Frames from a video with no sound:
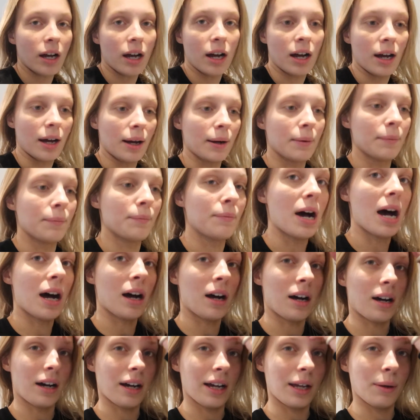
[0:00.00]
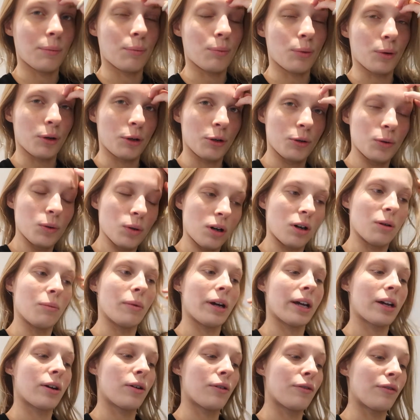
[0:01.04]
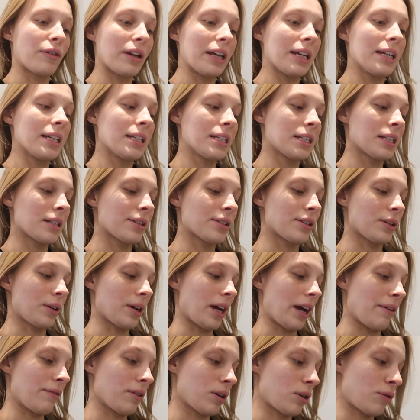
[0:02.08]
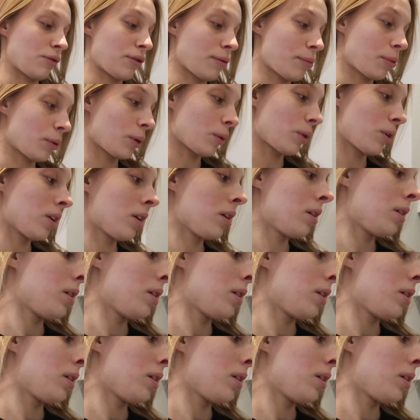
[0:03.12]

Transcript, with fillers: um I brew all my coffee, so I have a coffee brewer,